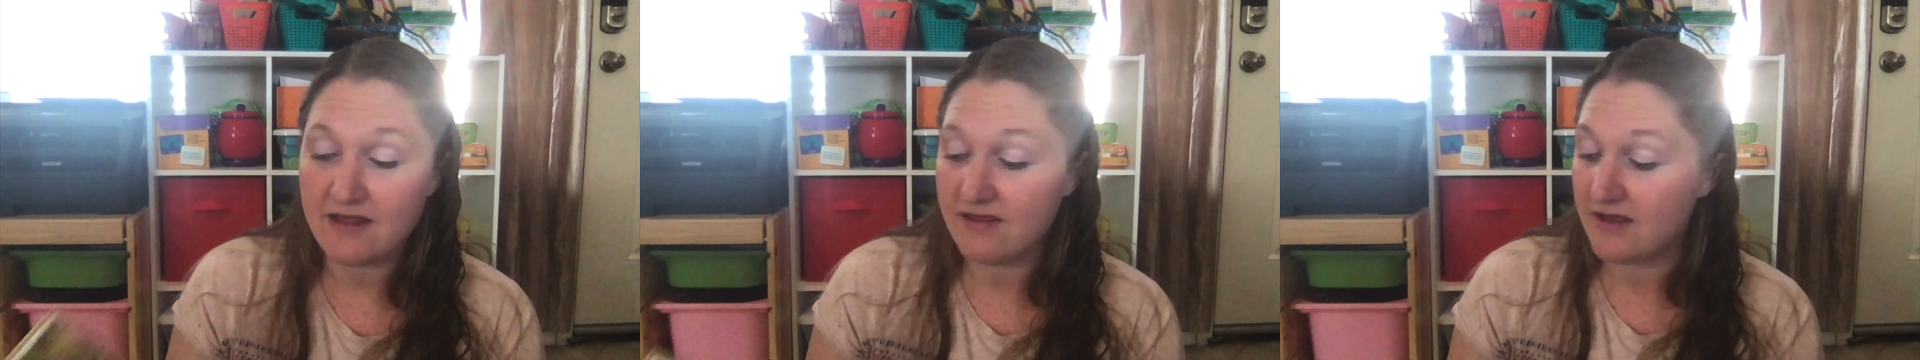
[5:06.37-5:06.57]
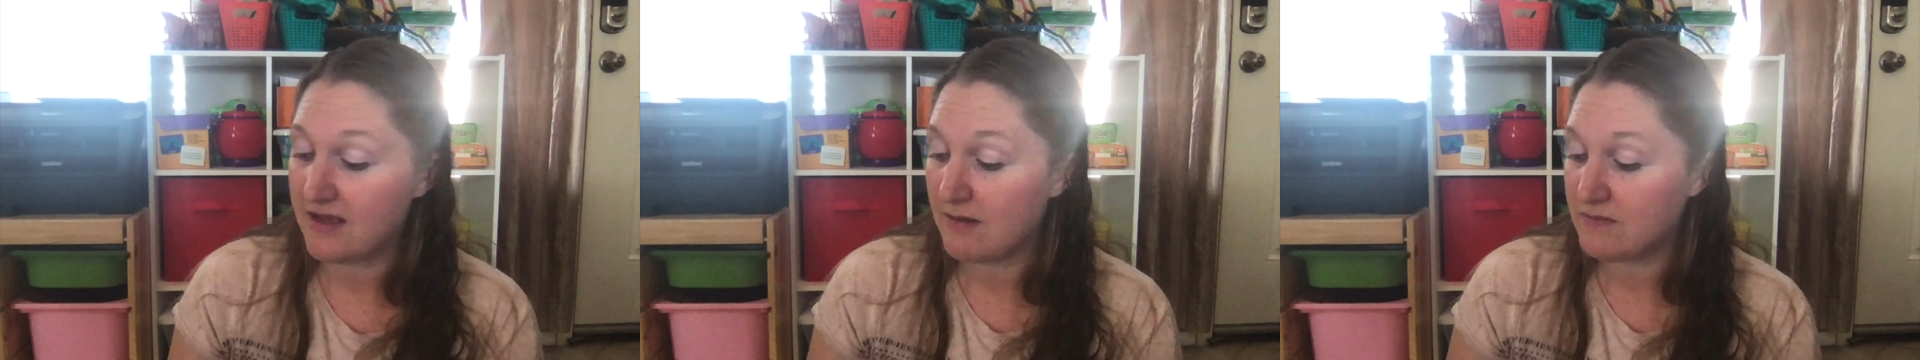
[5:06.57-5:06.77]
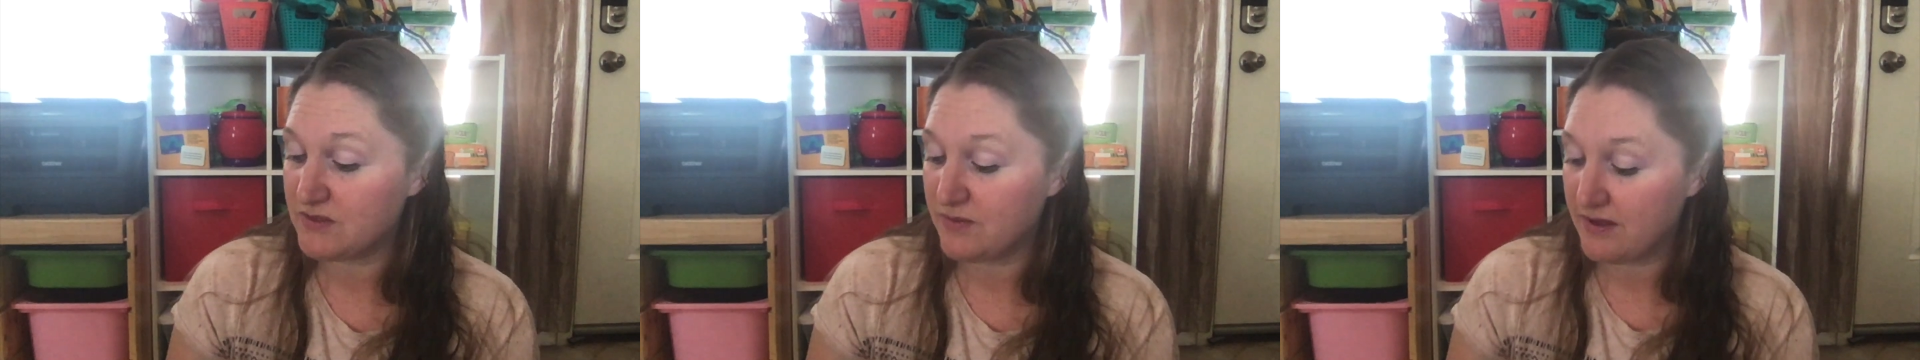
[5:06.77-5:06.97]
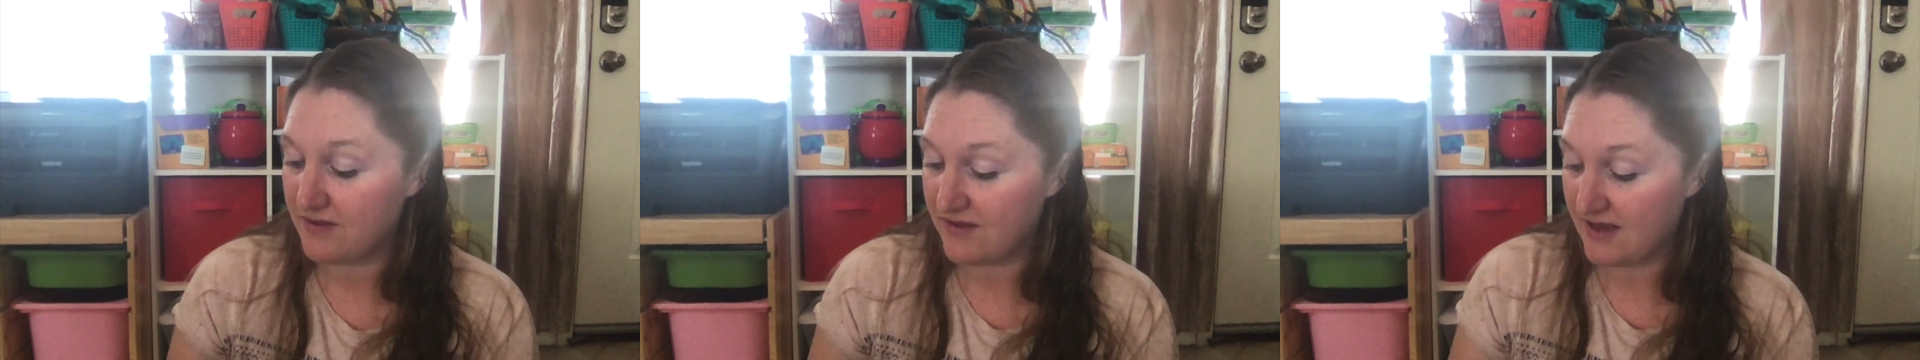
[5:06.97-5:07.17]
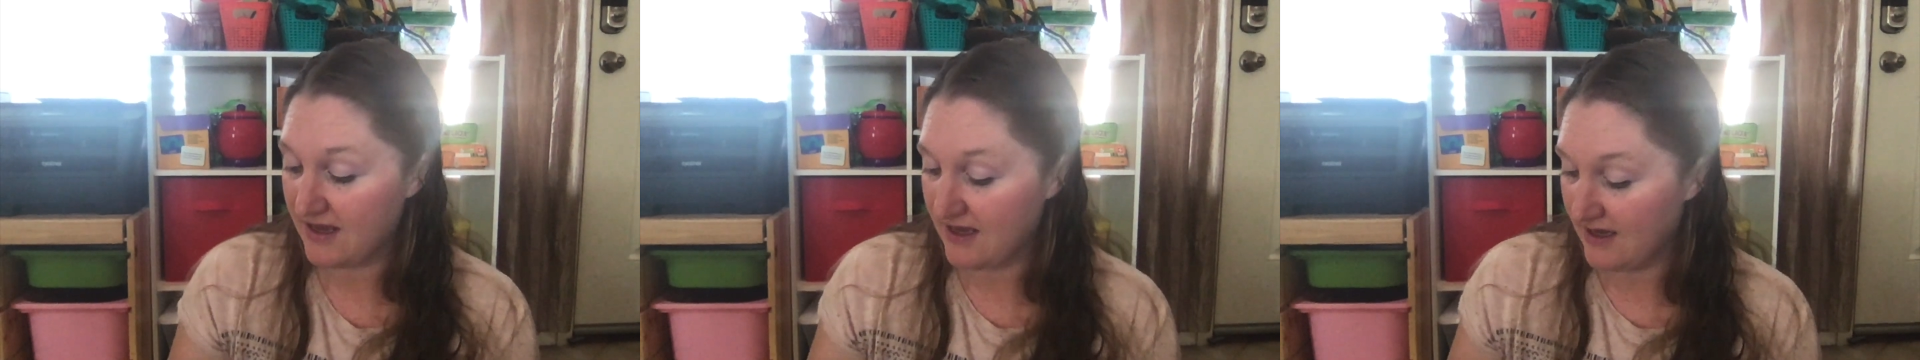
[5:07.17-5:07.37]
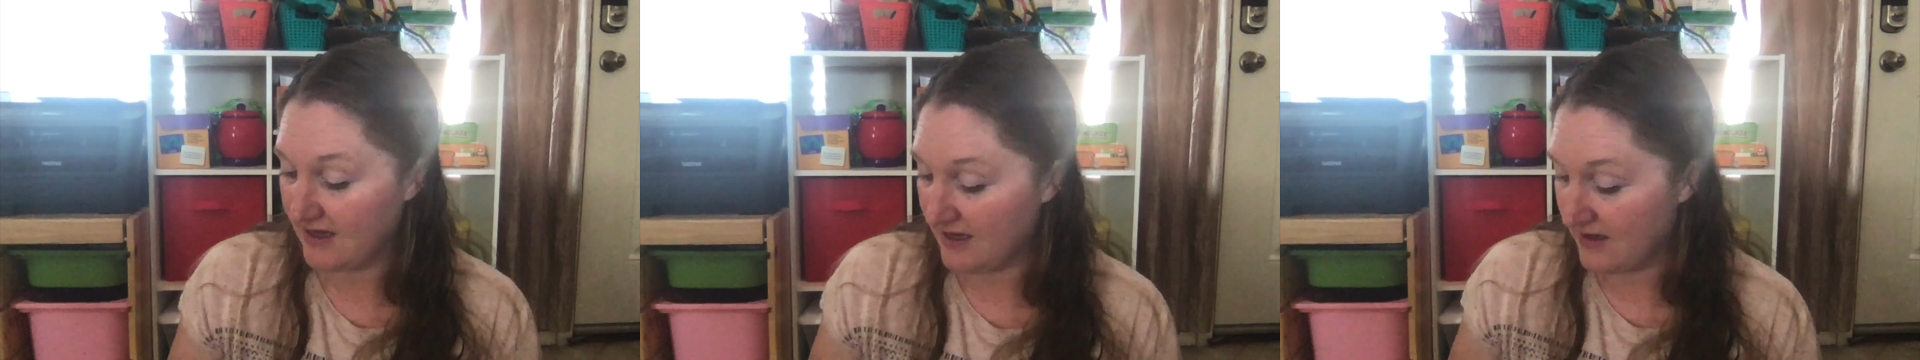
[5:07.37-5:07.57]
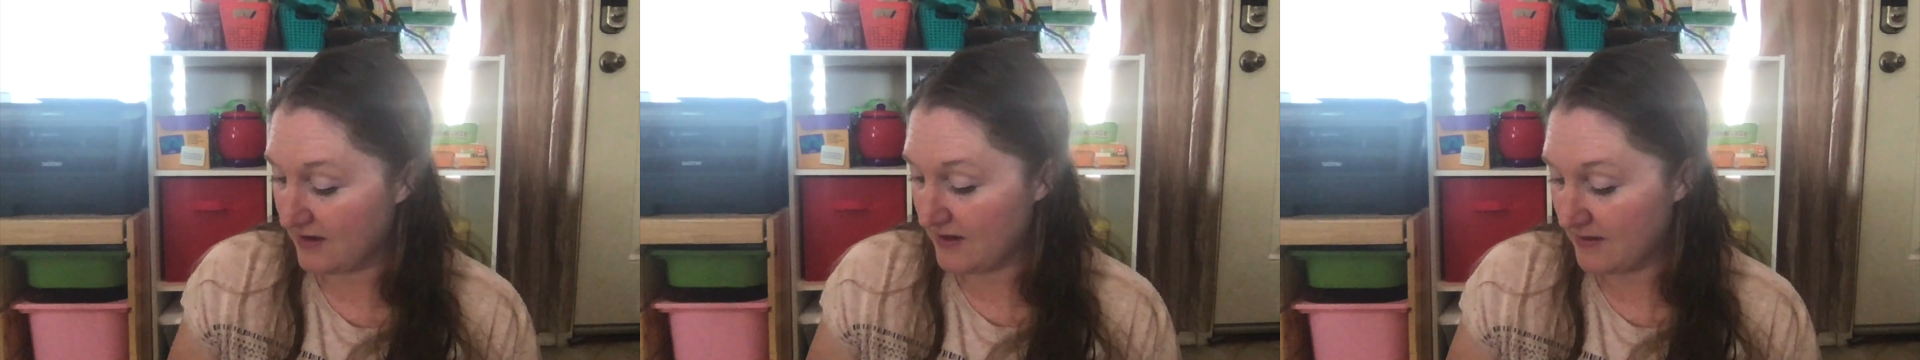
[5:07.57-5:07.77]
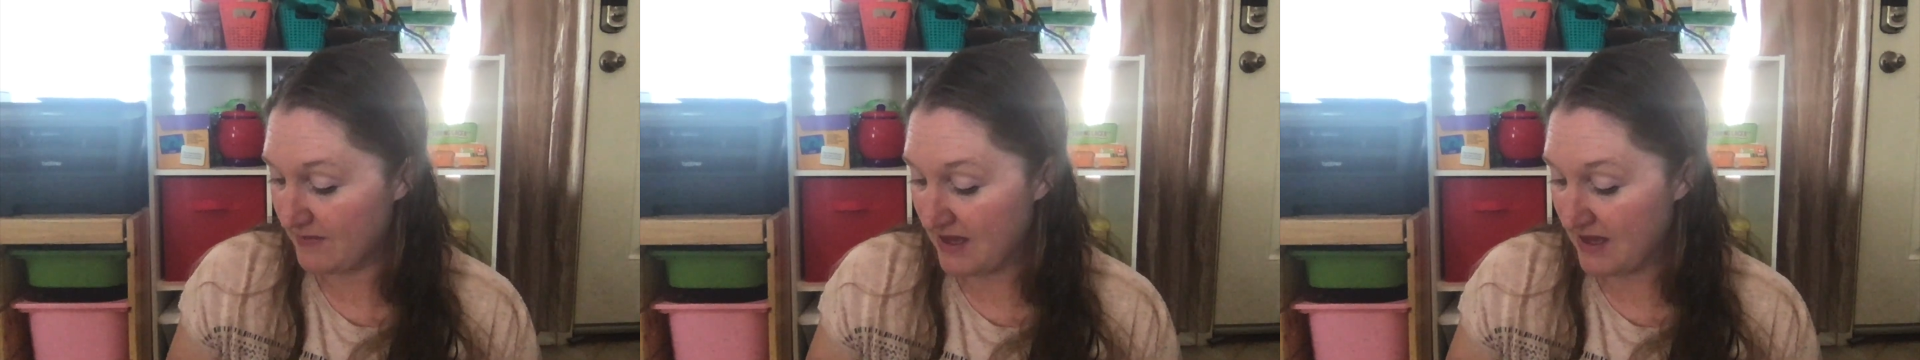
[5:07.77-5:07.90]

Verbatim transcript: It comes with a um,